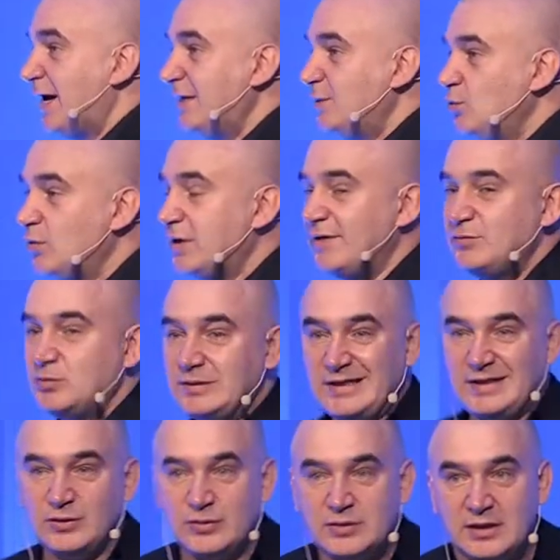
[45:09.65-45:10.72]
I do have to
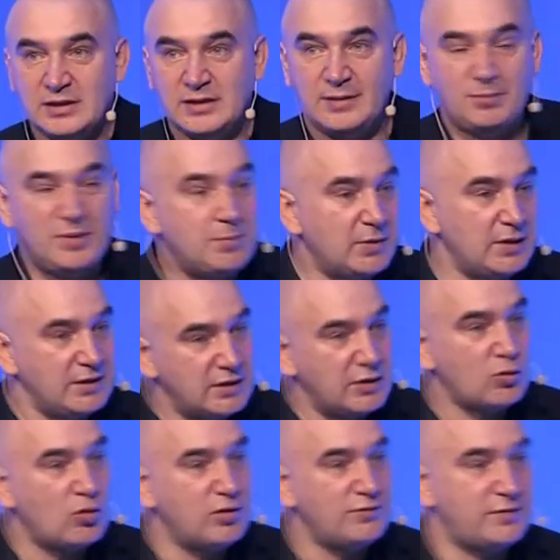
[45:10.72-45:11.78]
tell you that the people in
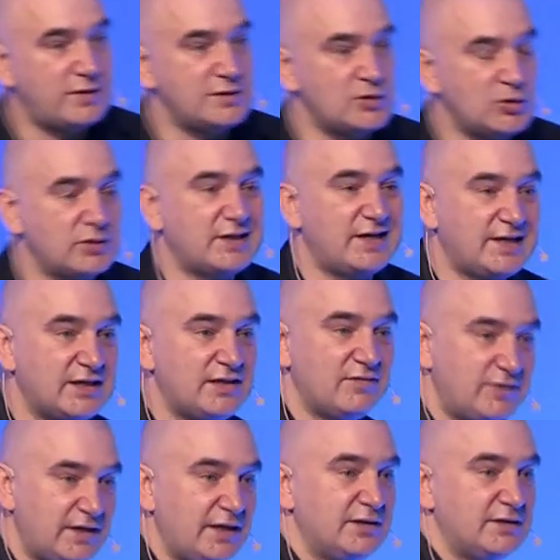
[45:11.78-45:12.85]
the conference thought I had
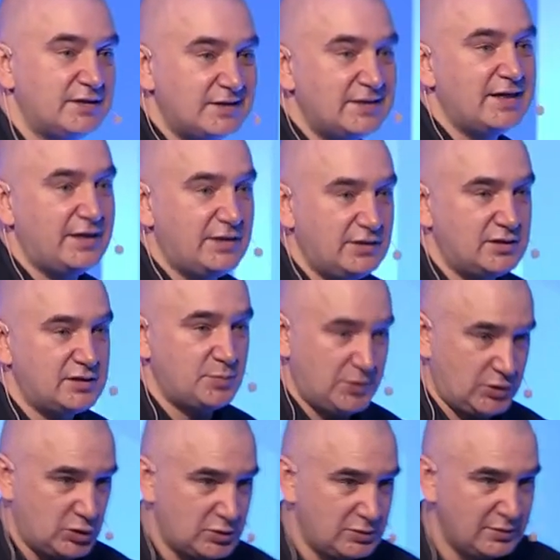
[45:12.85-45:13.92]
a very entertaining
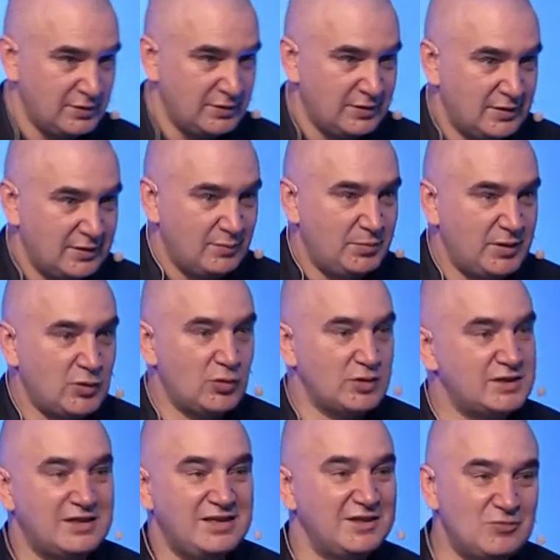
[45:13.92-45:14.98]
speech
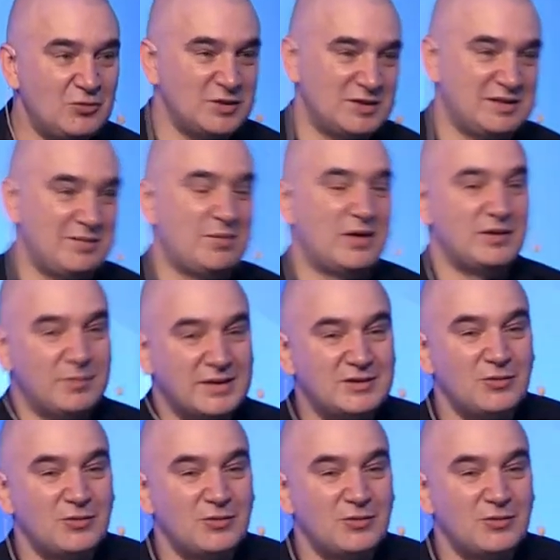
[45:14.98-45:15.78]
because it, it wasn't about it.